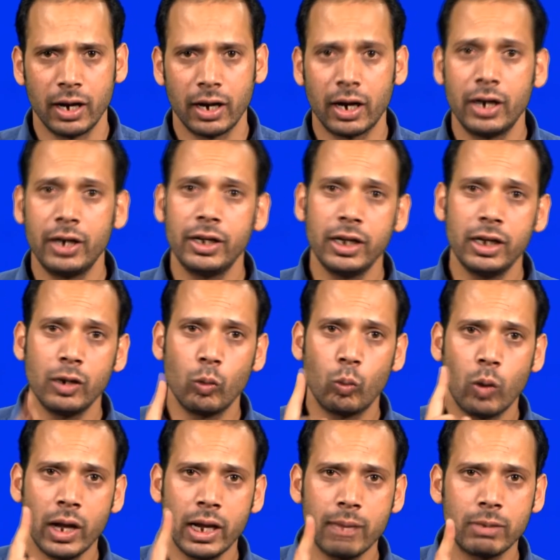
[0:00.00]
containing
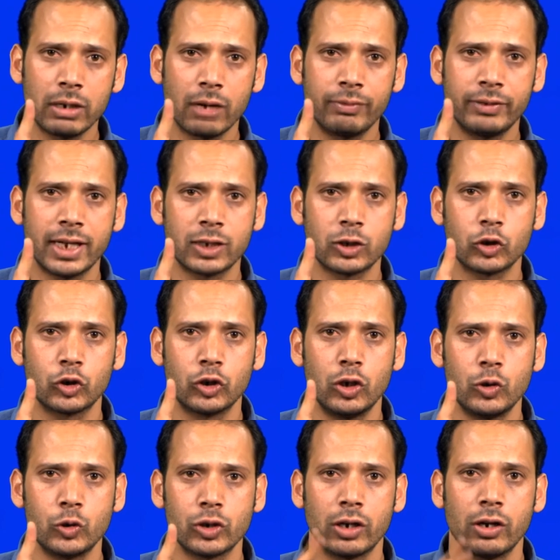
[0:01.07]
1 ml of test
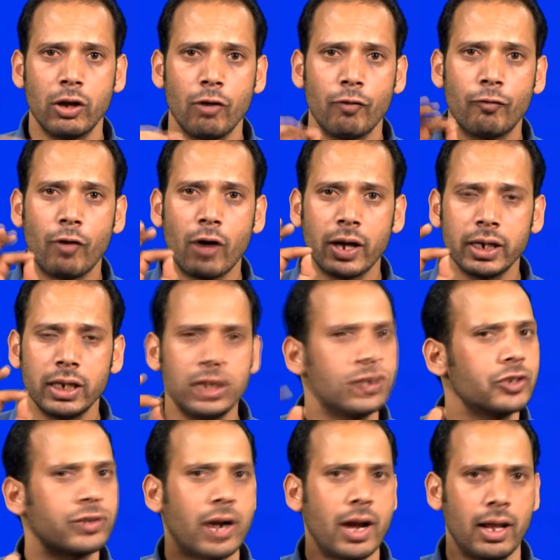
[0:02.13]
solution for
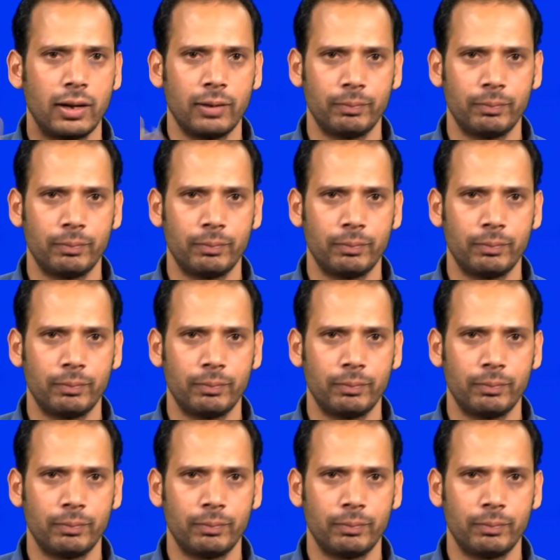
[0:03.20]
each trial.